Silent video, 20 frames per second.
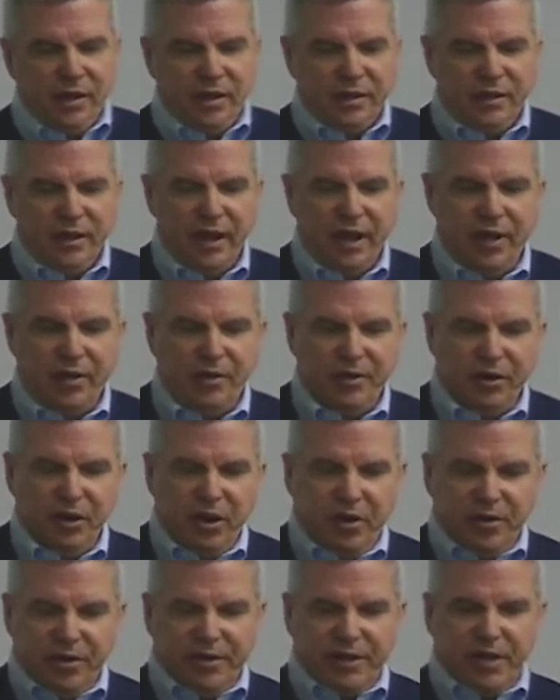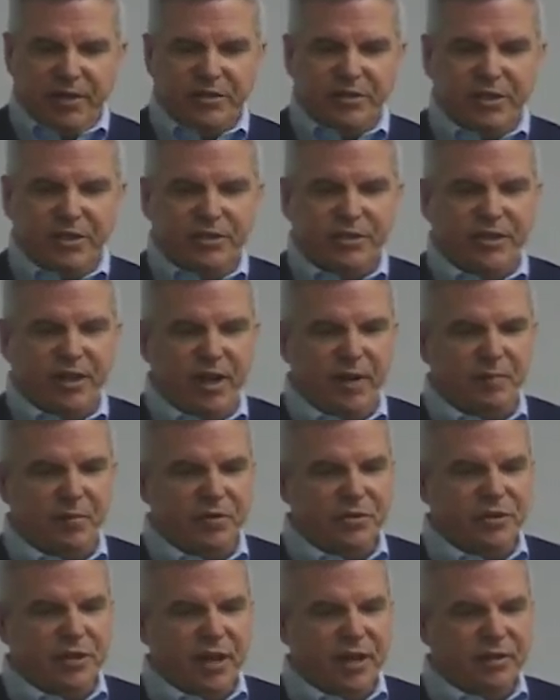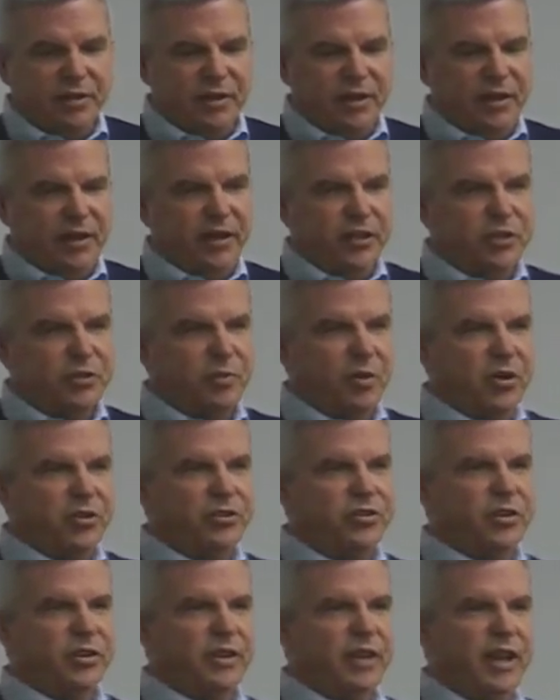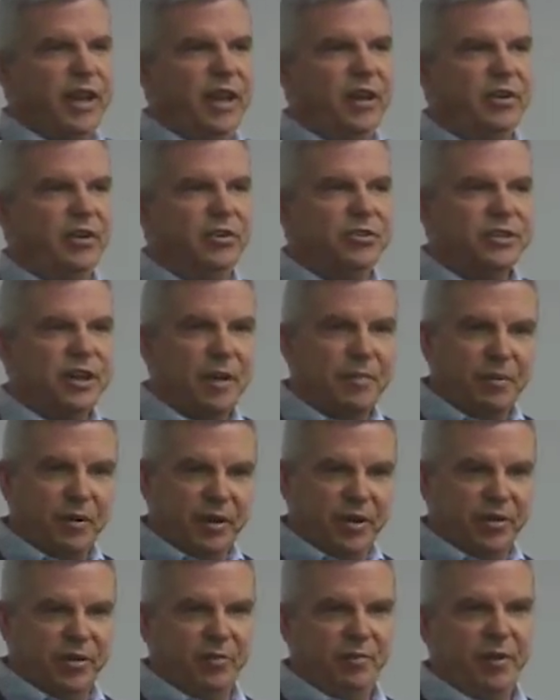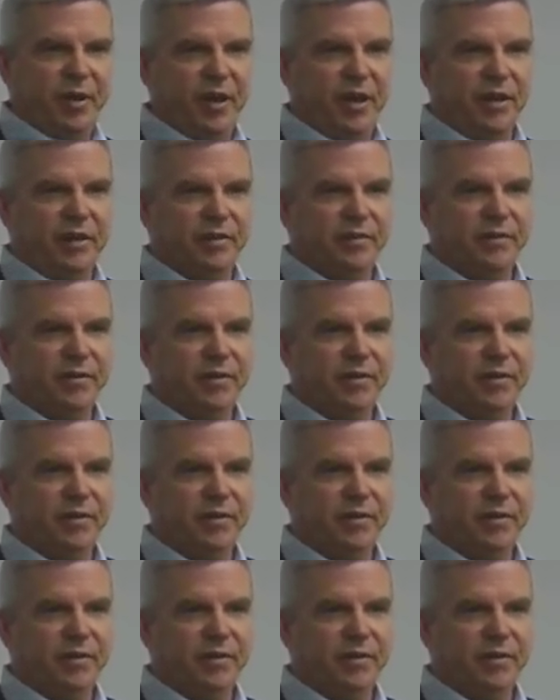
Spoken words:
Now, in lower density samples, the exposure at the hand goes up a little bit.